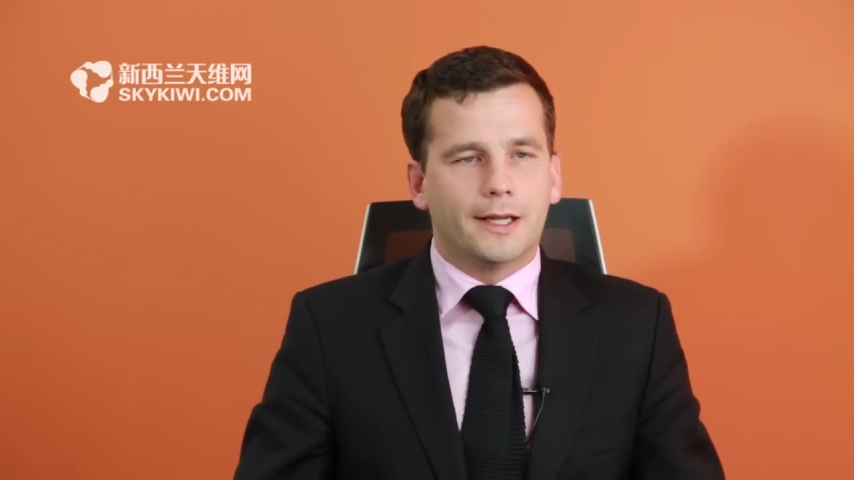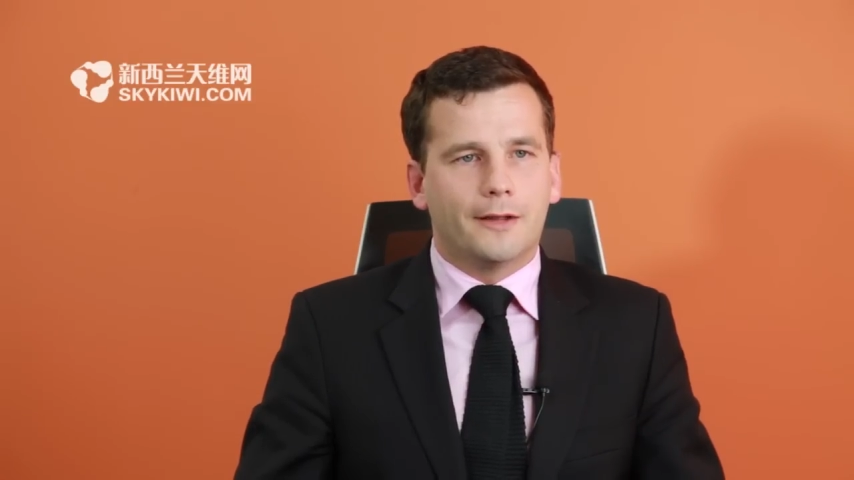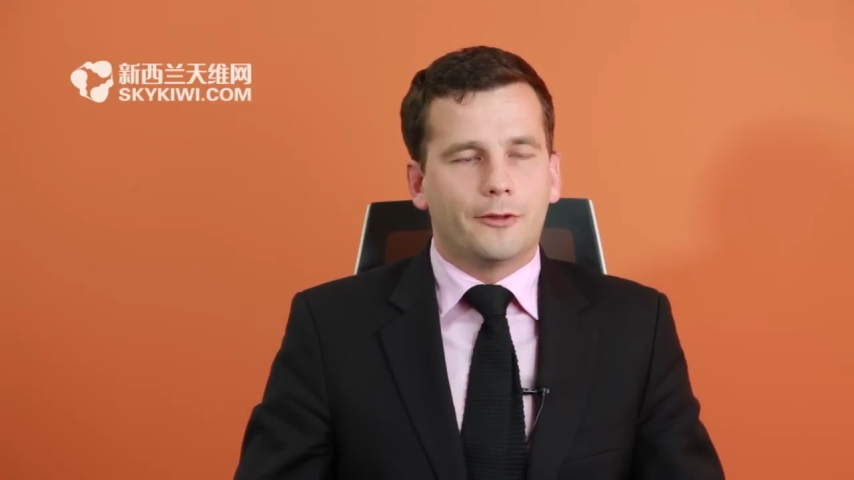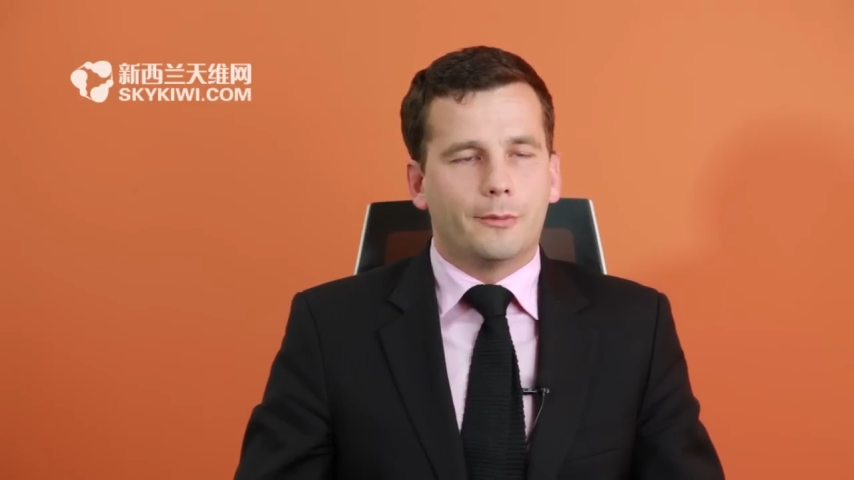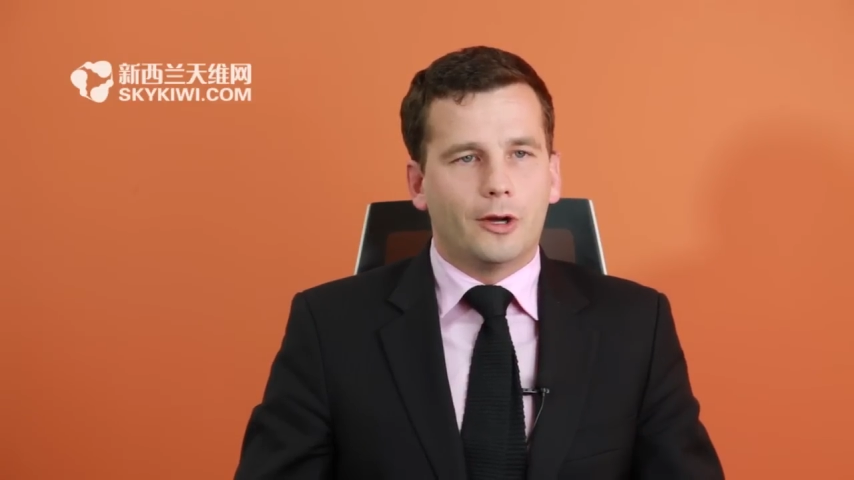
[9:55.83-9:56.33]

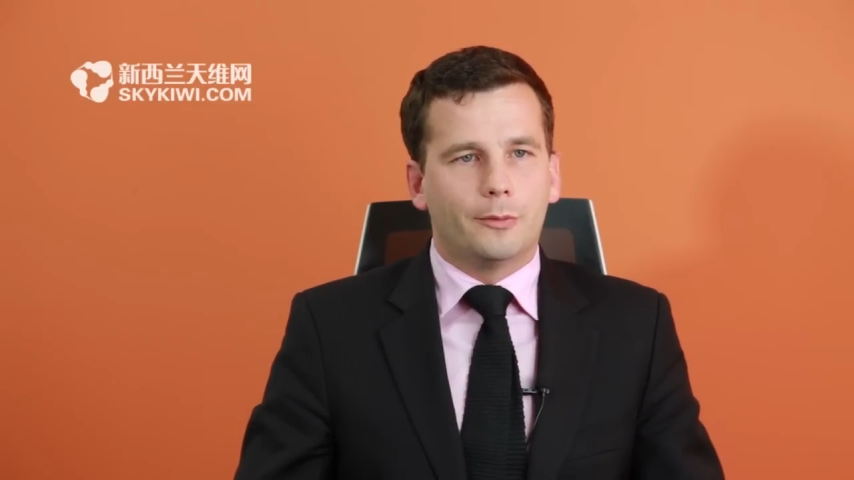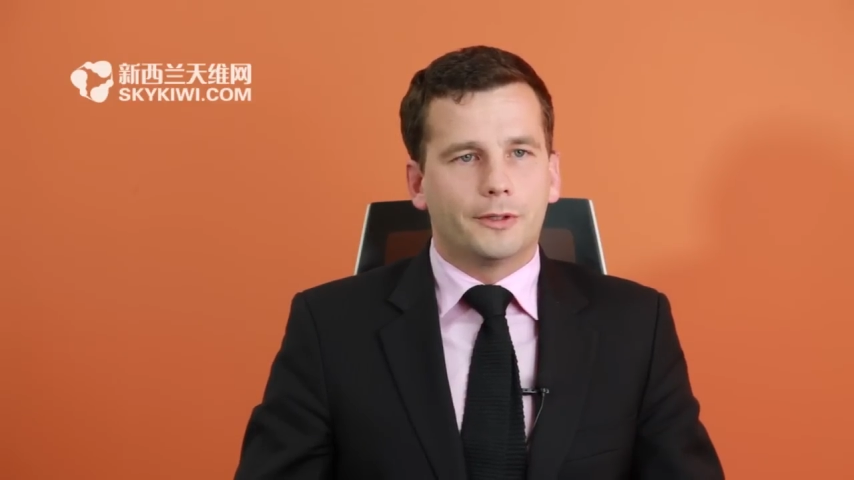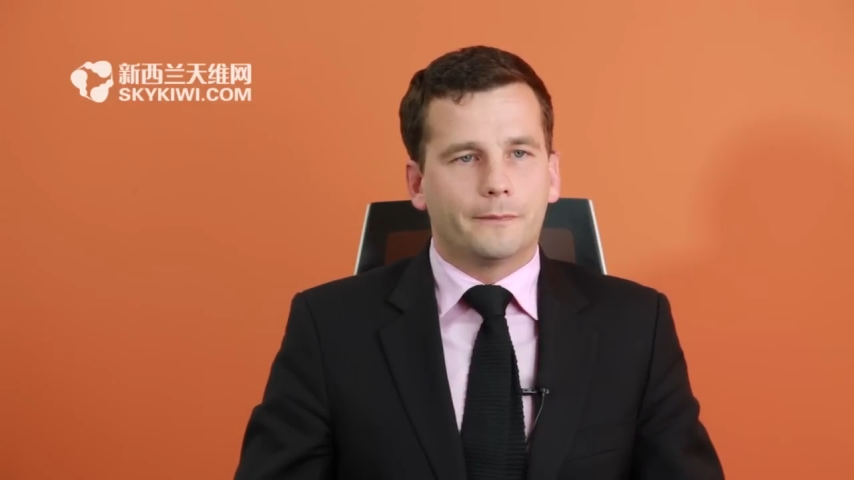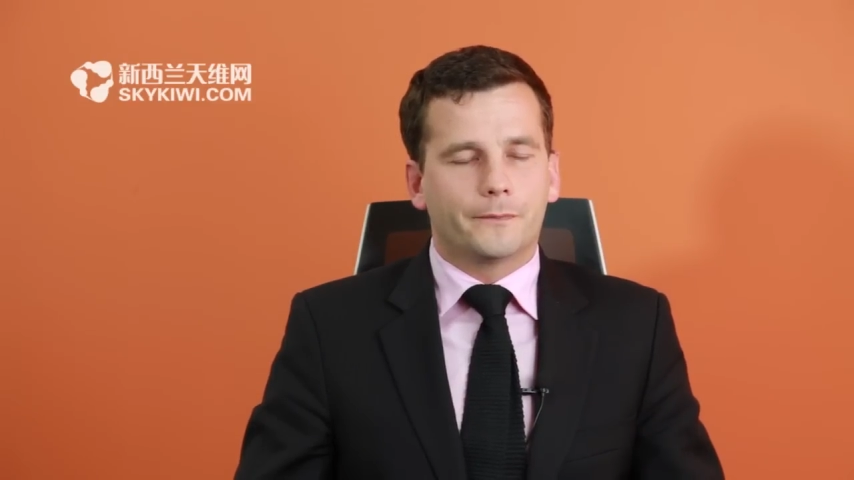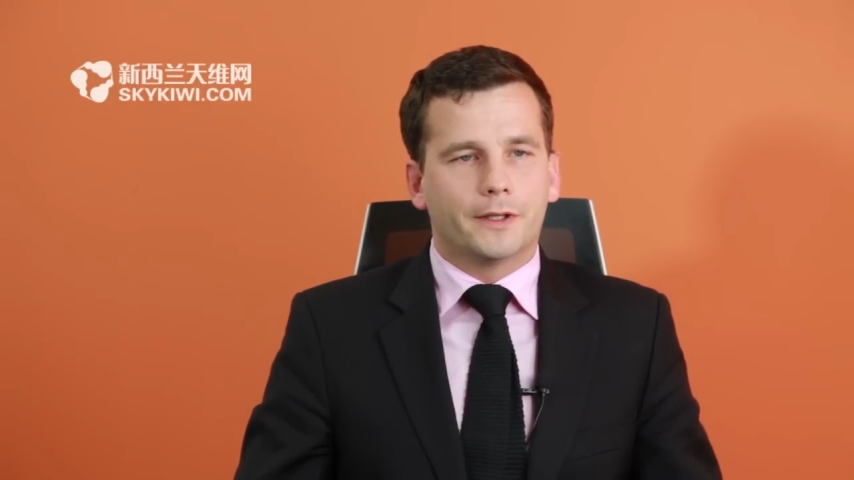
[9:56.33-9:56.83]
At the
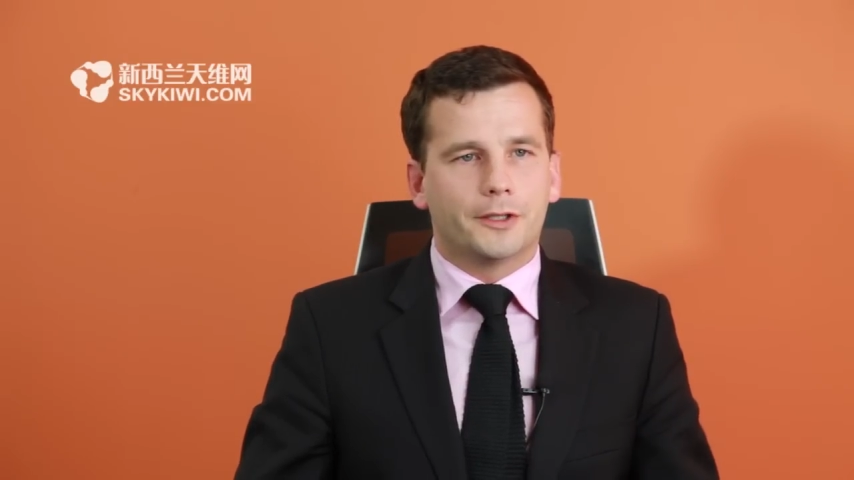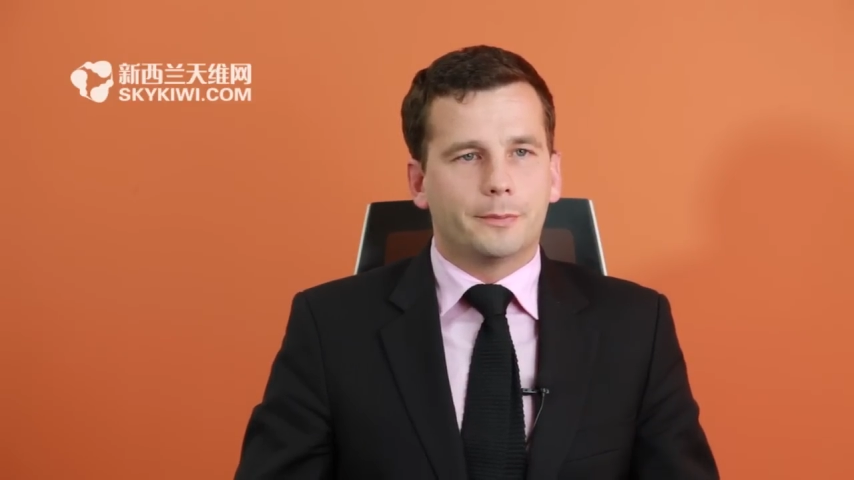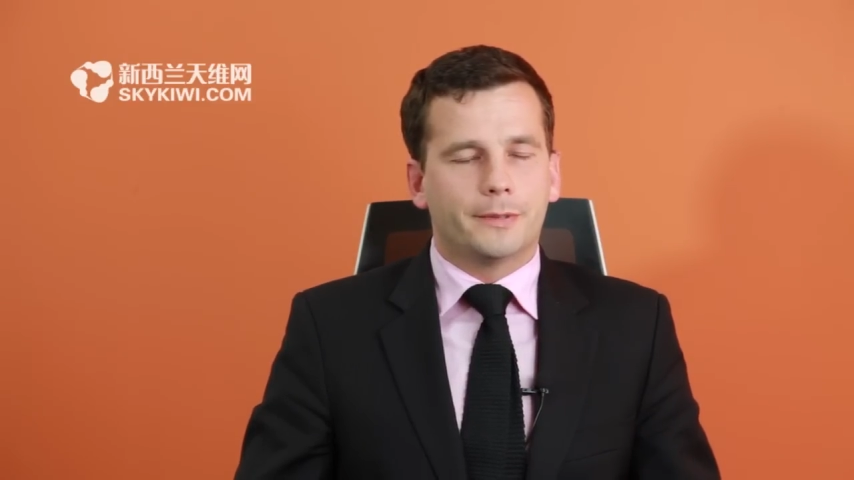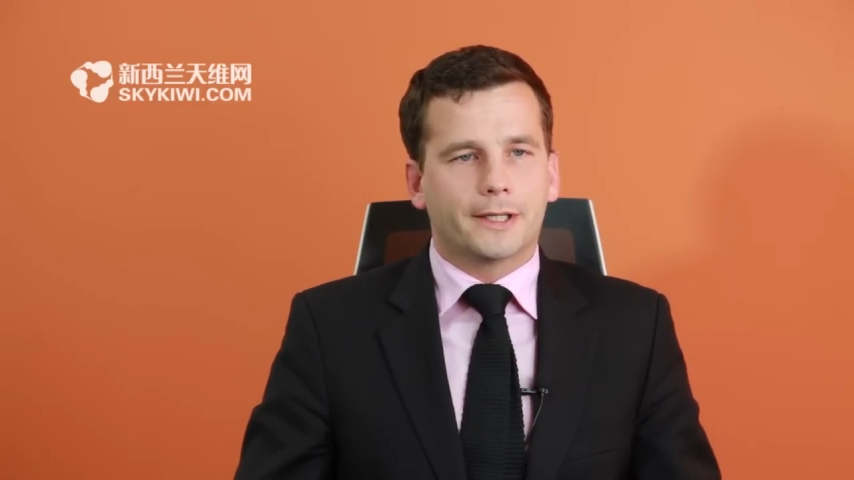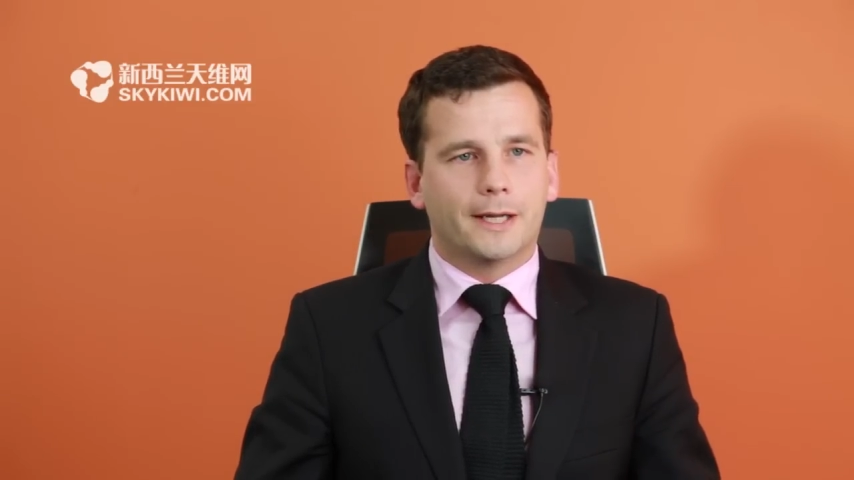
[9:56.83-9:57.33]
moment, it's
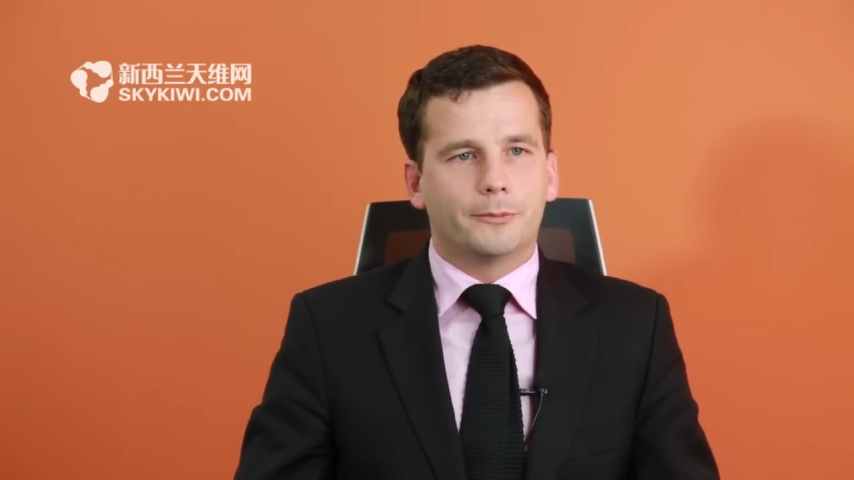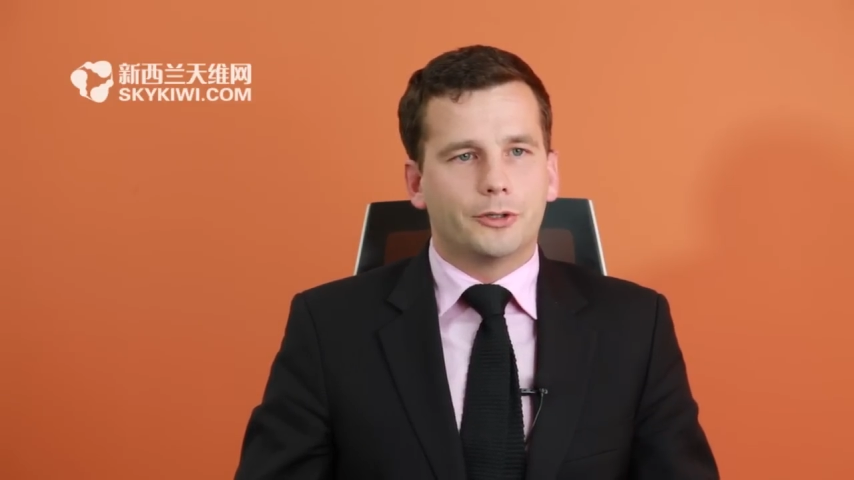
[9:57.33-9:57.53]
become